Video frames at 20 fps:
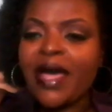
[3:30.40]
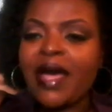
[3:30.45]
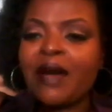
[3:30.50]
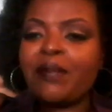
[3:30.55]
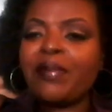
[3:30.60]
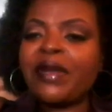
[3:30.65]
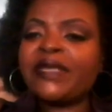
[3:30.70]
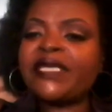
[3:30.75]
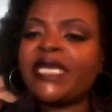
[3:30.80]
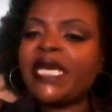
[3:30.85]

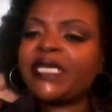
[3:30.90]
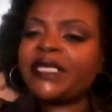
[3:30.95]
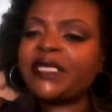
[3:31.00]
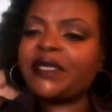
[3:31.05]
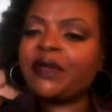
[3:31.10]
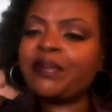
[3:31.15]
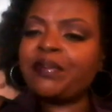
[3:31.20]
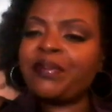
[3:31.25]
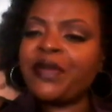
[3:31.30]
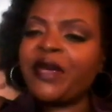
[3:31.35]
But just
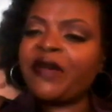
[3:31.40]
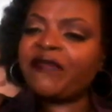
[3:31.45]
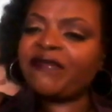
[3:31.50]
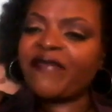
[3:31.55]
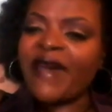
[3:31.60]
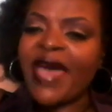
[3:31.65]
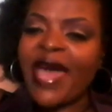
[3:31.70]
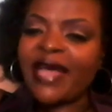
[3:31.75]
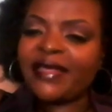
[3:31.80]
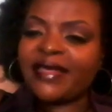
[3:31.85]
the mere
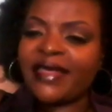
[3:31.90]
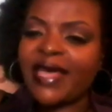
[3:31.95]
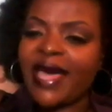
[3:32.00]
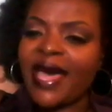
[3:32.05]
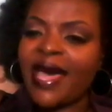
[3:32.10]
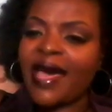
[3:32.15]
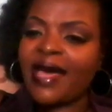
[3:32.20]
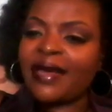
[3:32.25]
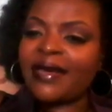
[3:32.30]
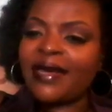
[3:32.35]
fact
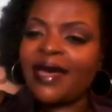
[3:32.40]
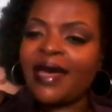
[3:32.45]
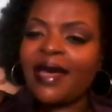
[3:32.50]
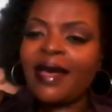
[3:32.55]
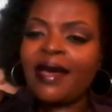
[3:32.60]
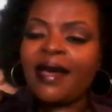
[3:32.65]
that